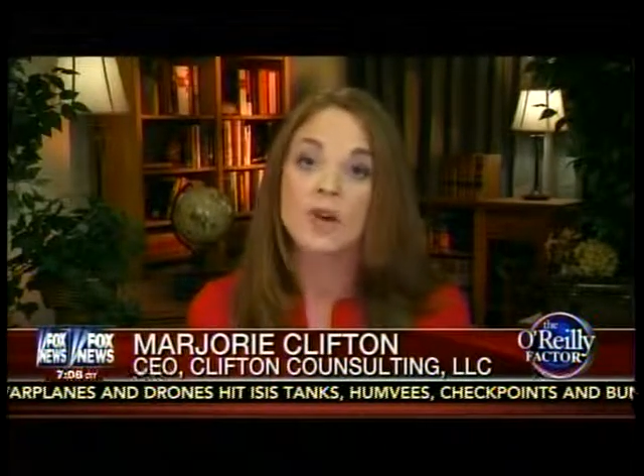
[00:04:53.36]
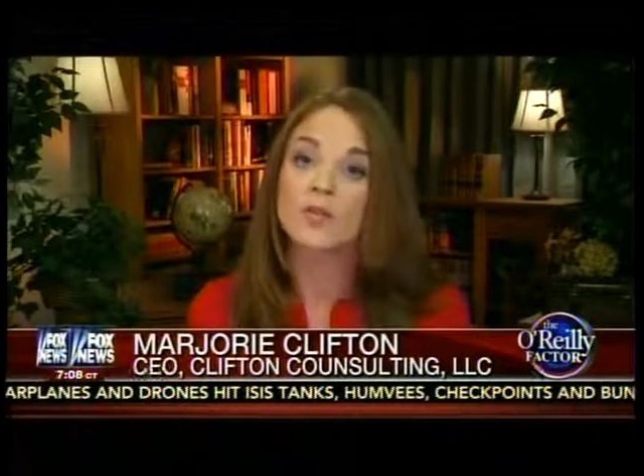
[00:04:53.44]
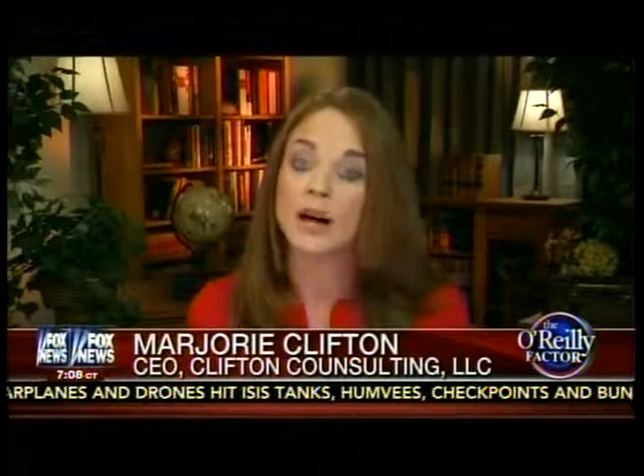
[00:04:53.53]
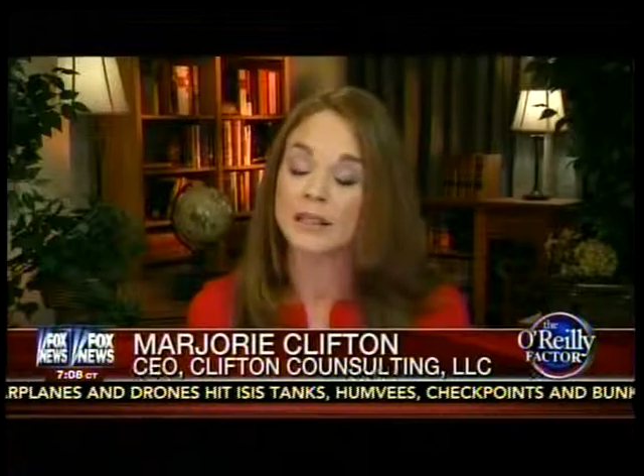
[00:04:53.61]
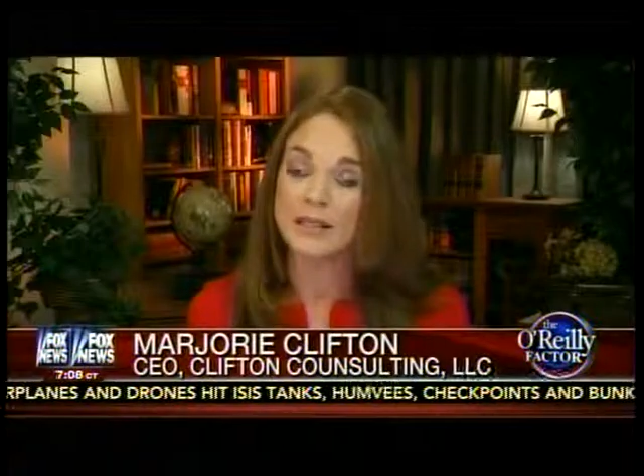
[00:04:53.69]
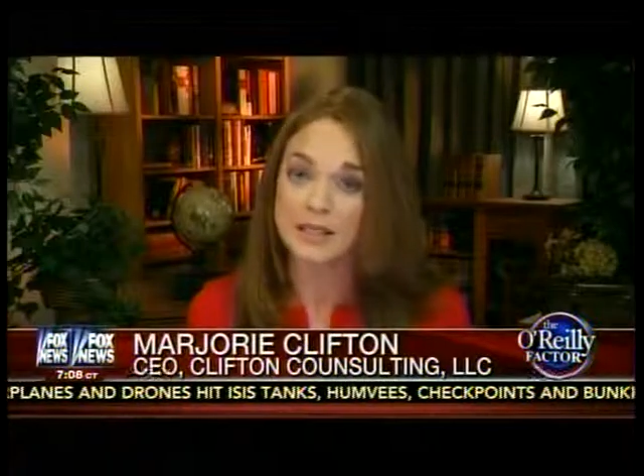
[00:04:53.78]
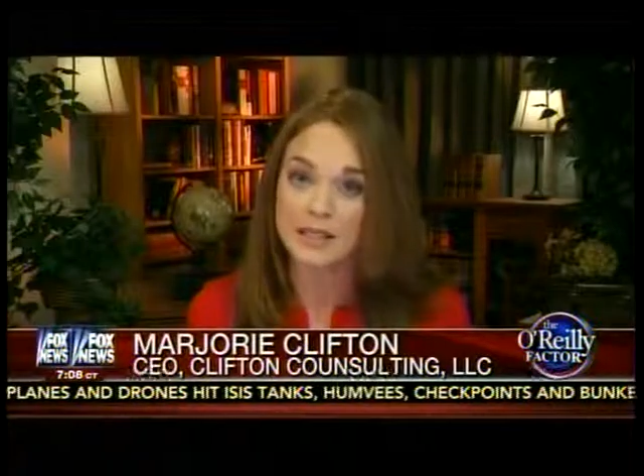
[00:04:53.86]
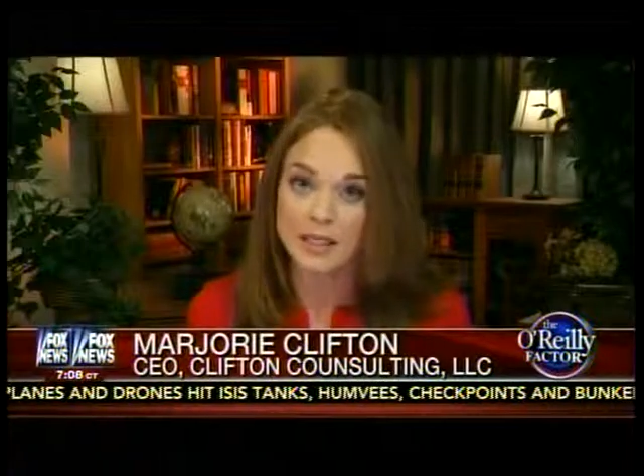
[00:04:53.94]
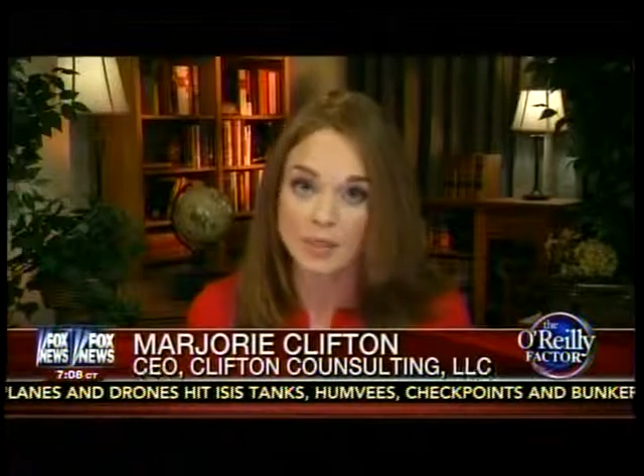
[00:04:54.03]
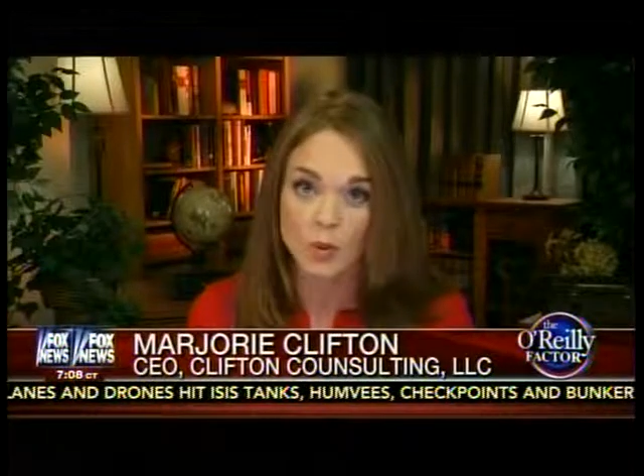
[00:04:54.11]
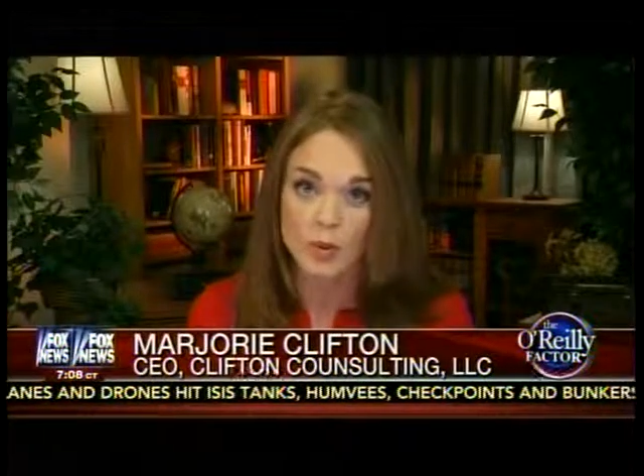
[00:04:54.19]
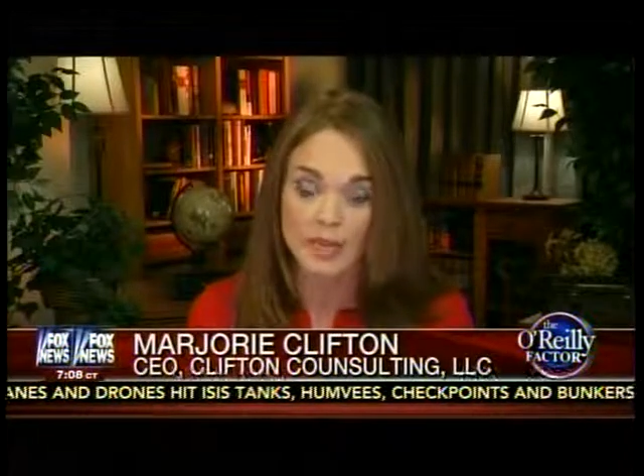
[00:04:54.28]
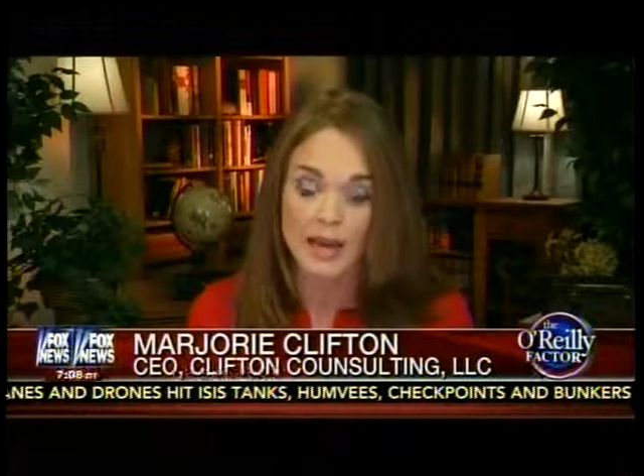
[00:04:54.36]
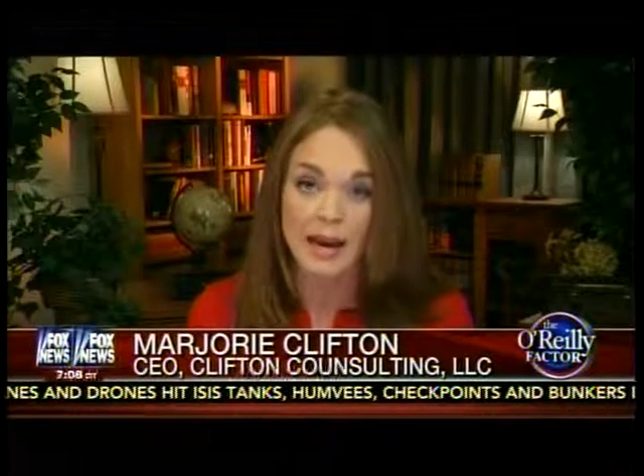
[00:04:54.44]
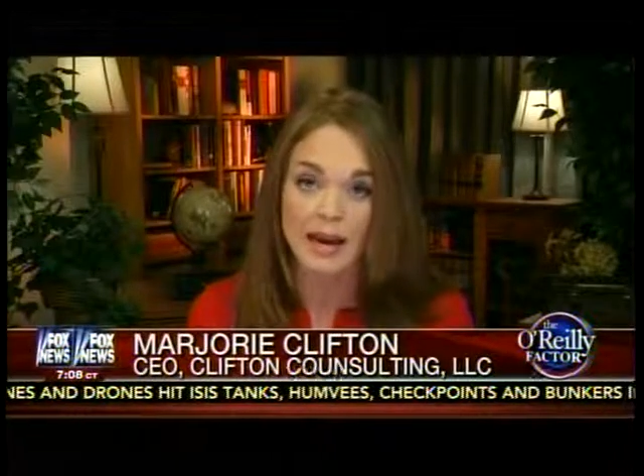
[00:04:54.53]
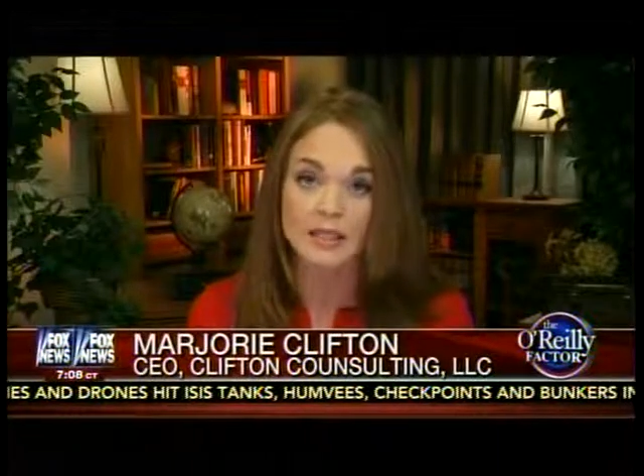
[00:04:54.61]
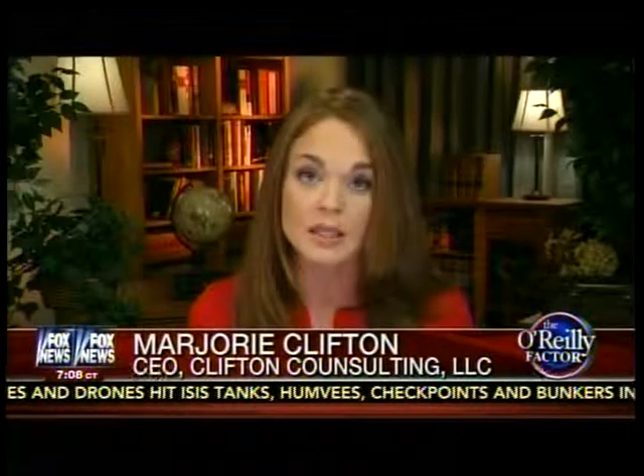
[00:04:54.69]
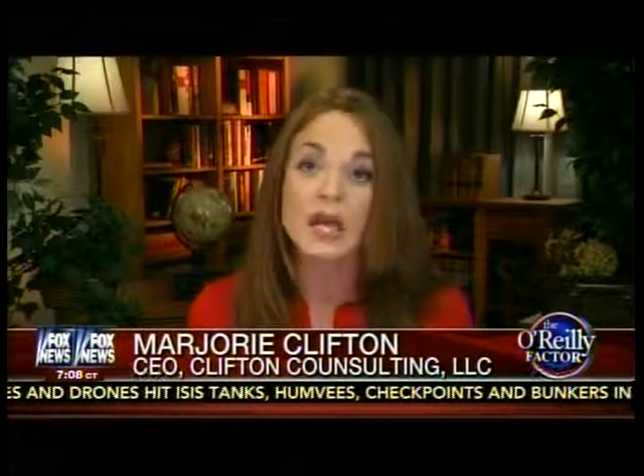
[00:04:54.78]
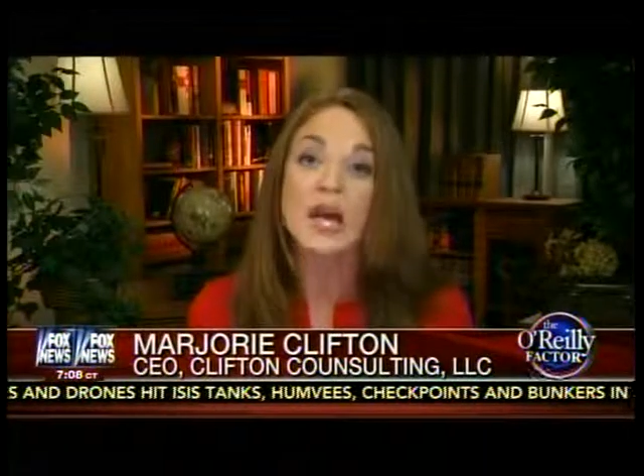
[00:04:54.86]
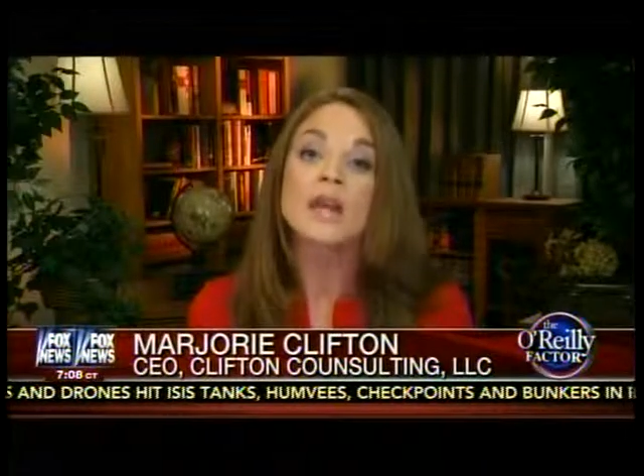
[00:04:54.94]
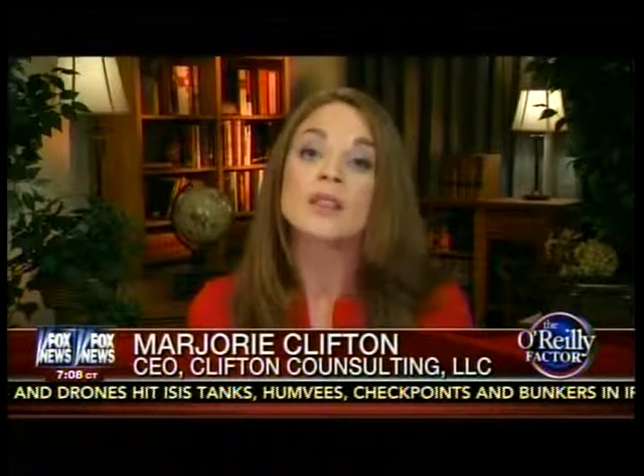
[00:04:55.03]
Violence Against Women Act,